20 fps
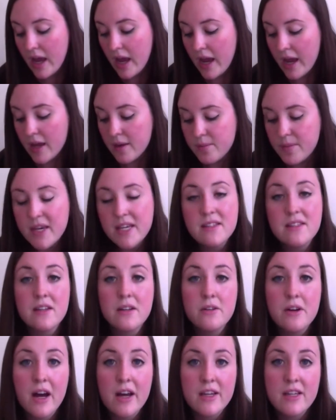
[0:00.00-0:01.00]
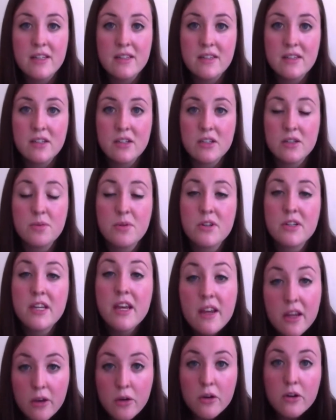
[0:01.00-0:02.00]
It makes it a lot easier,
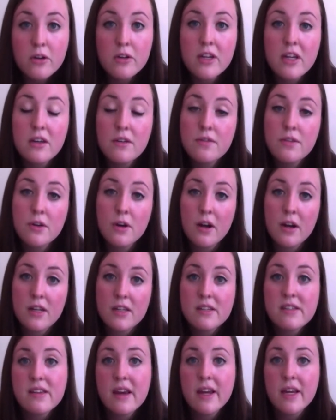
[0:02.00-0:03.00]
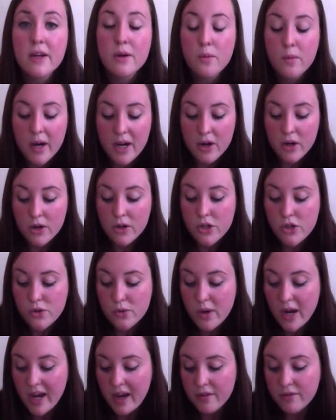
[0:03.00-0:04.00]
particularly if you're on a site where
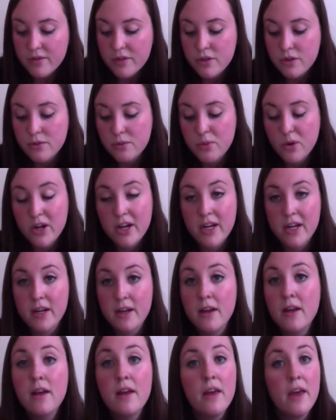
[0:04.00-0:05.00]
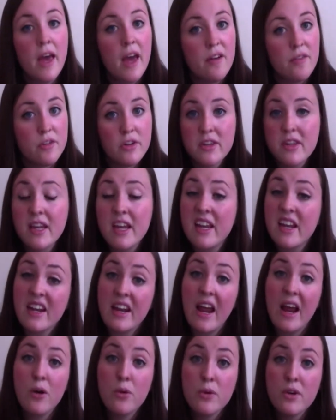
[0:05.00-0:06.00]
you have to bring everything in
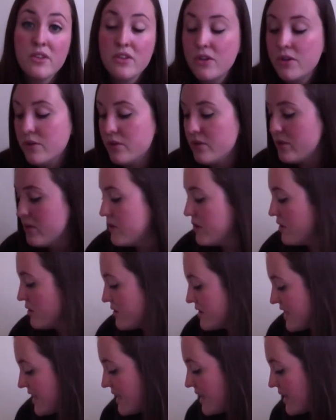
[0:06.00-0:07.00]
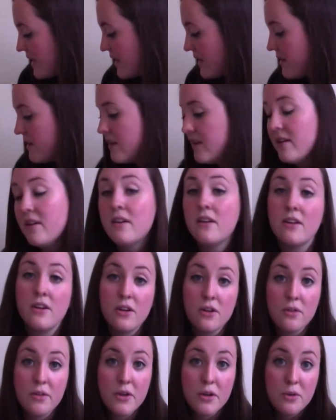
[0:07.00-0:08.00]
and out with you. You're digging
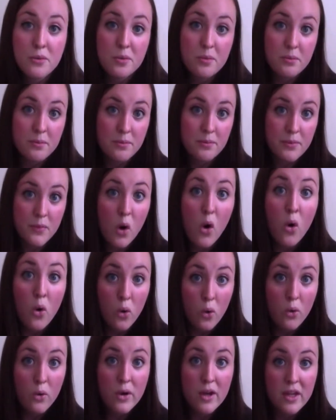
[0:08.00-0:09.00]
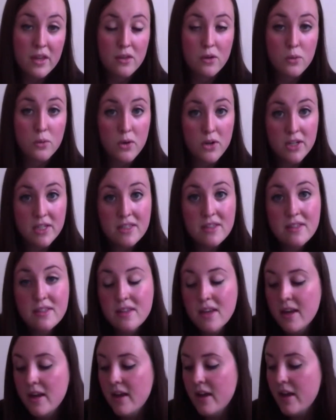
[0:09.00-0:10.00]
your little hole in the woods.
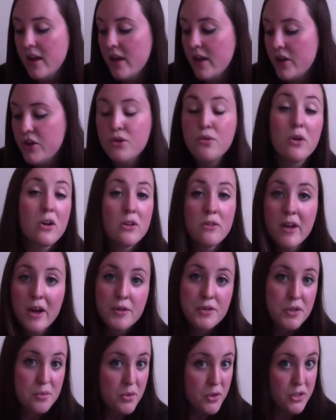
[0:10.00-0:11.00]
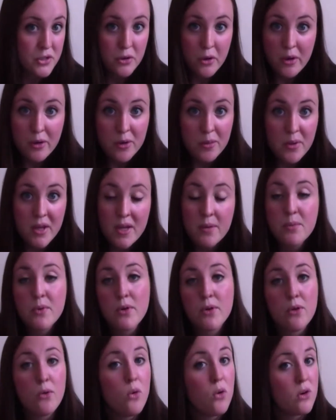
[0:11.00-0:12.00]
You aren't allowed to put toilet
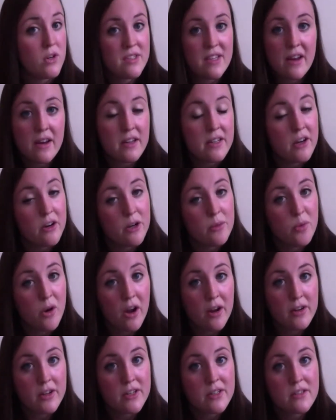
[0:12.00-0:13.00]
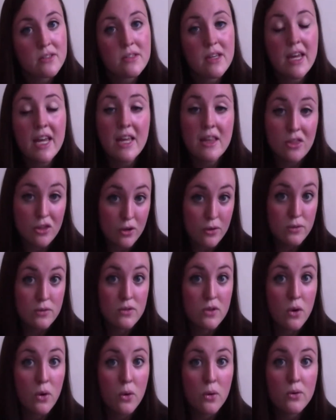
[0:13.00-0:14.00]
paper or sanitary products in those
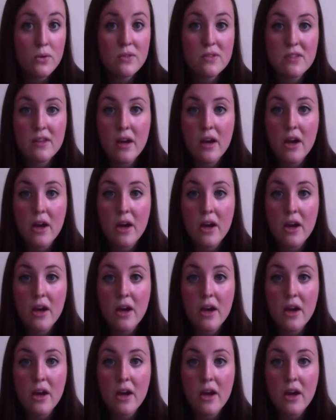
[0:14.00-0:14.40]
holes.